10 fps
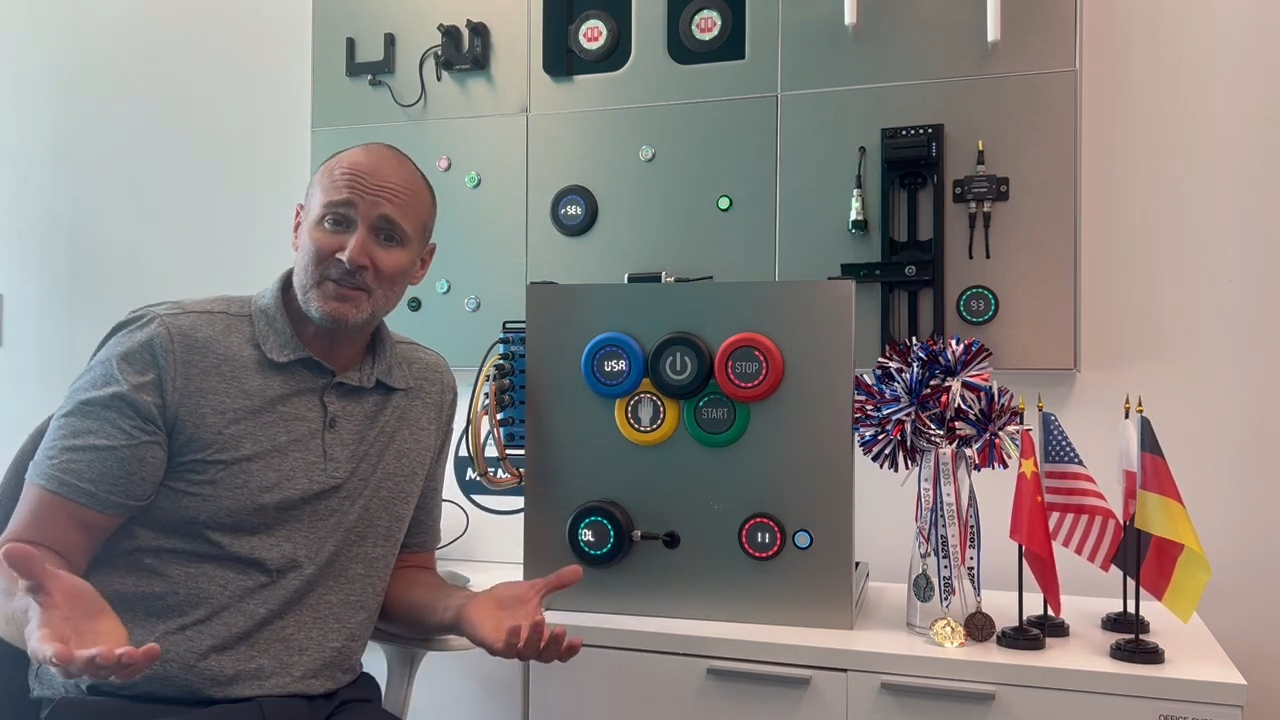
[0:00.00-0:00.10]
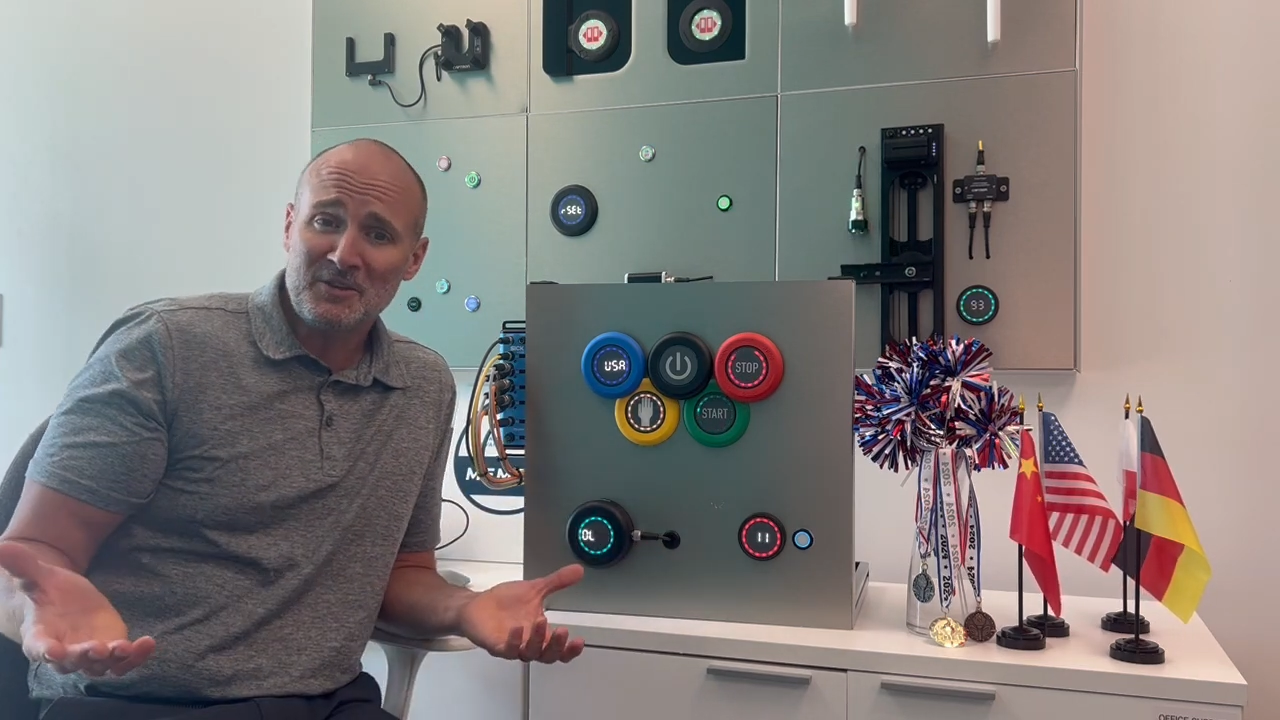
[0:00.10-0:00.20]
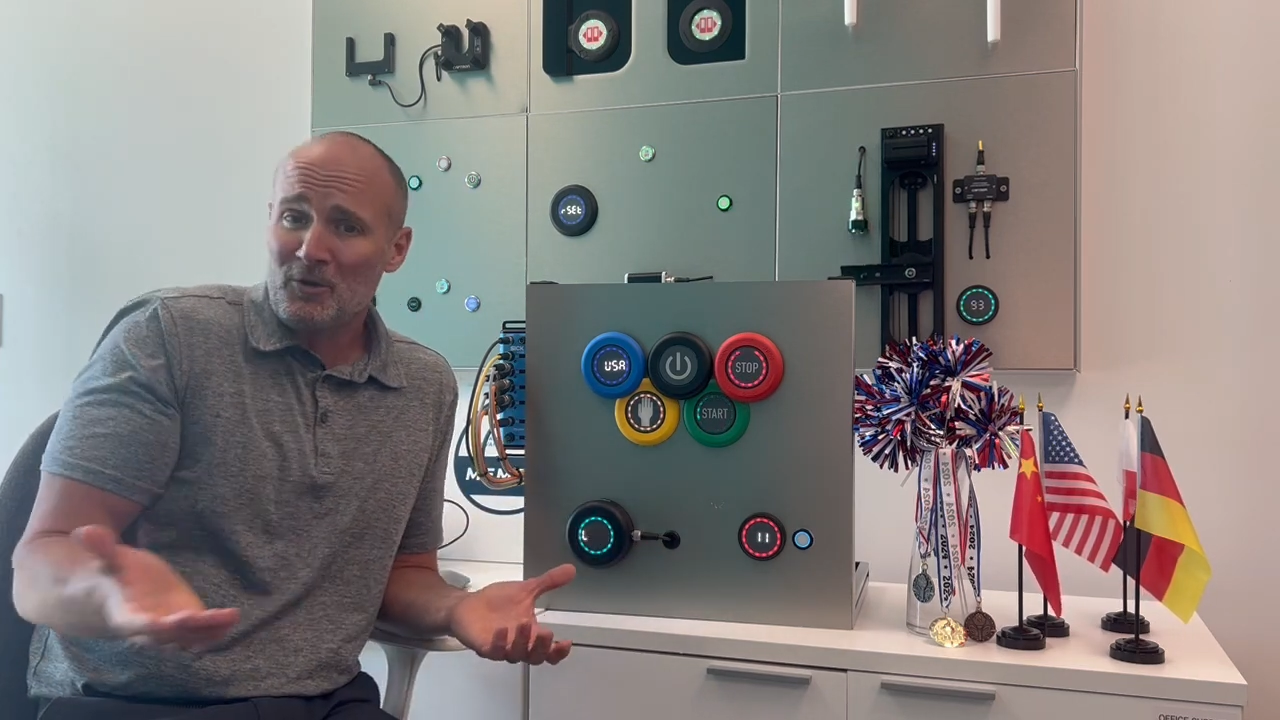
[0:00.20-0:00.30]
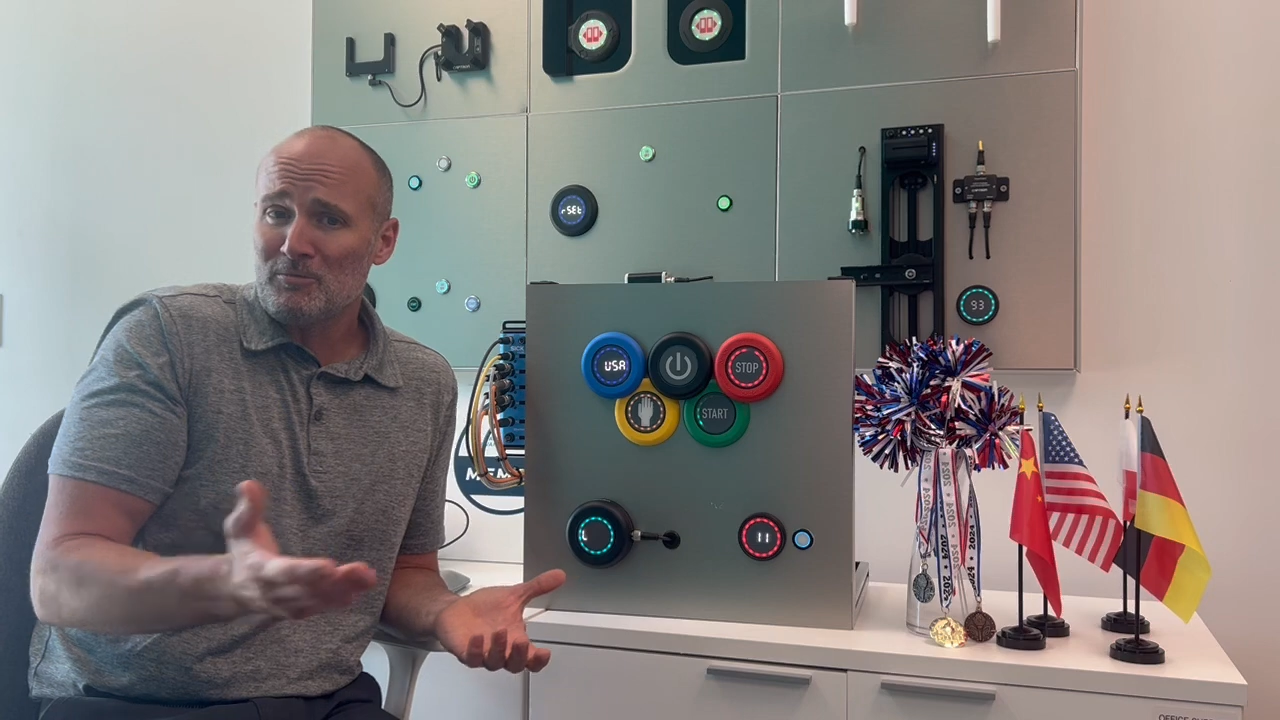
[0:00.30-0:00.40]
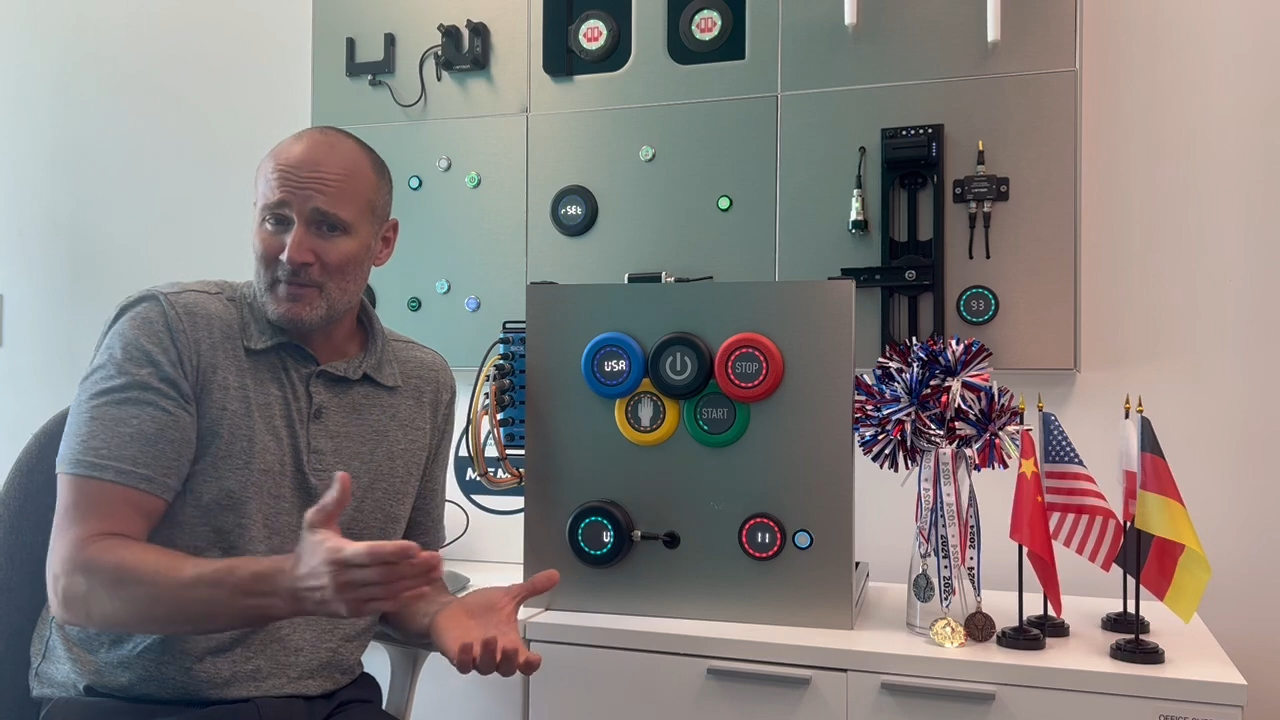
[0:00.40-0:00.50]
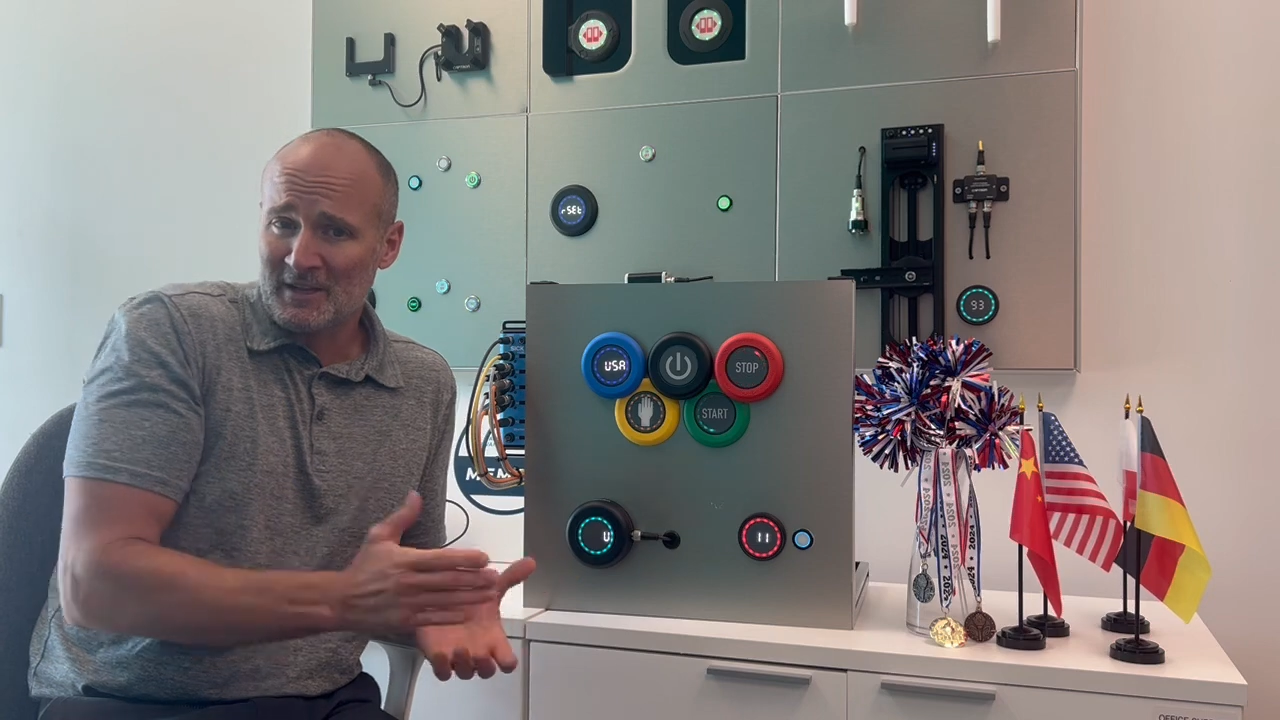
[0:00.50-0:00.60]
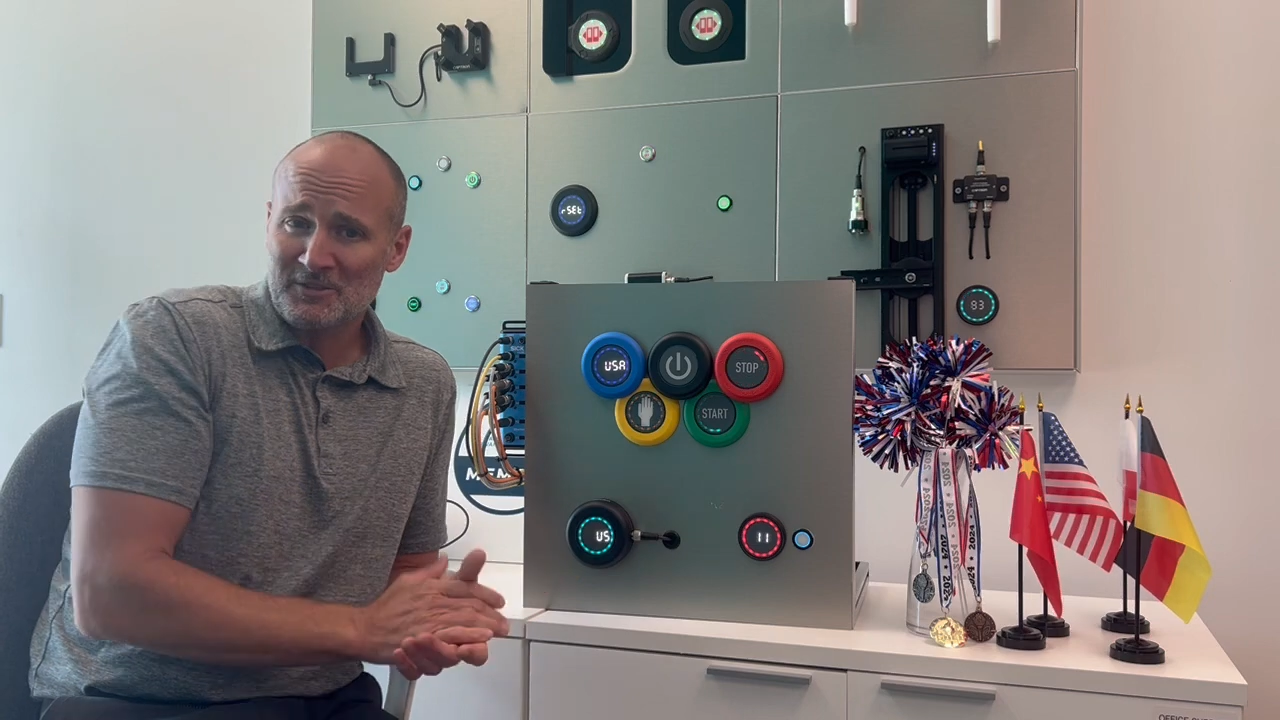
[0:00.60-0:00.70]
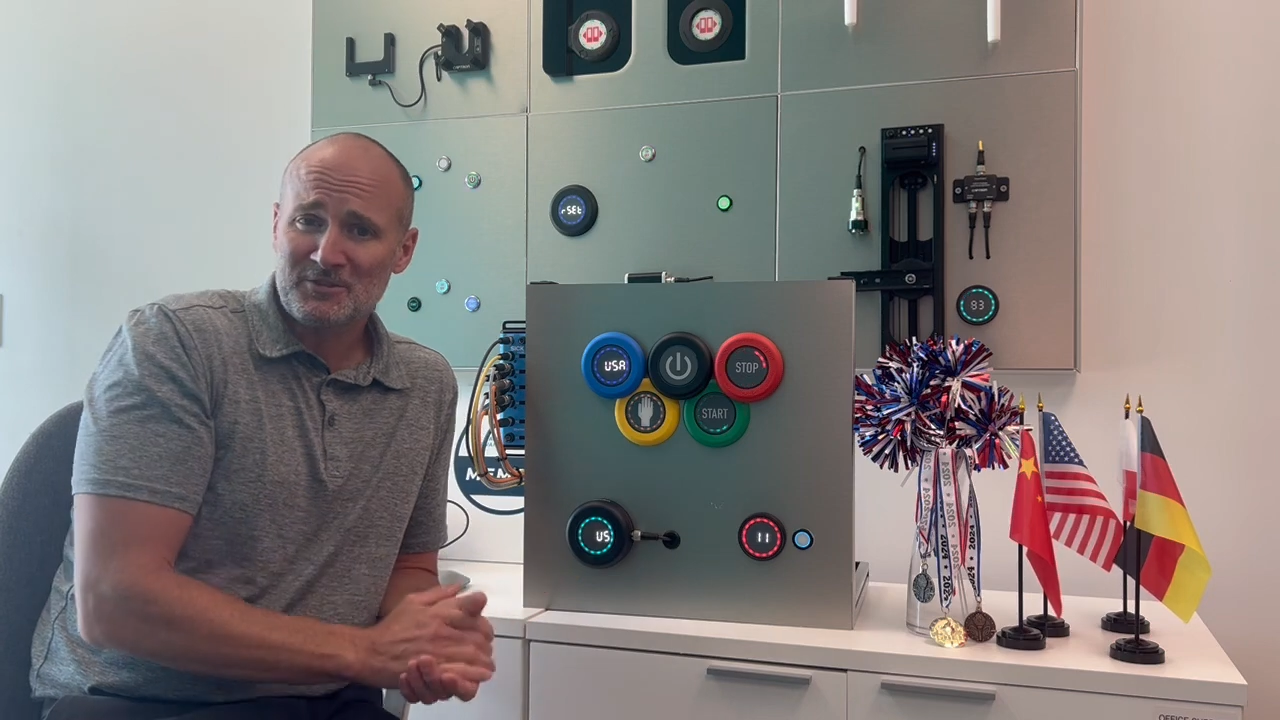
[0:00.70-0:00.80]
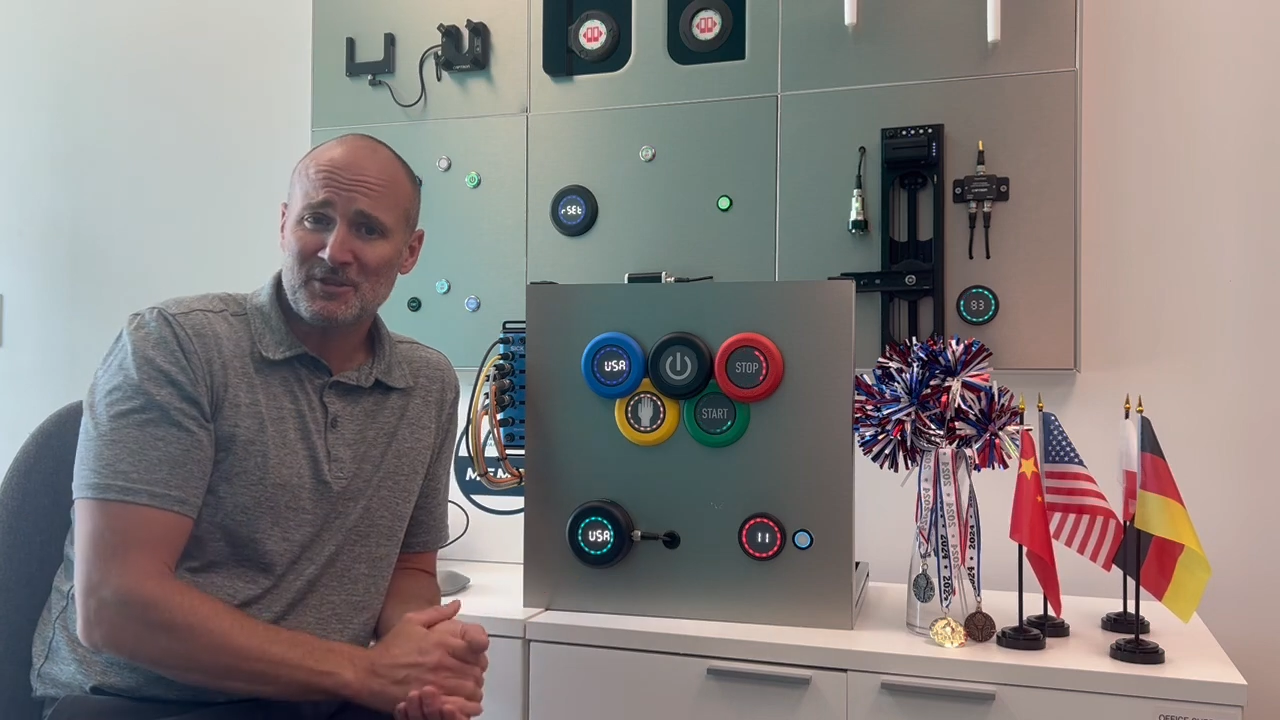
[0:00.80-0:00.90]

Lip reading: gold medals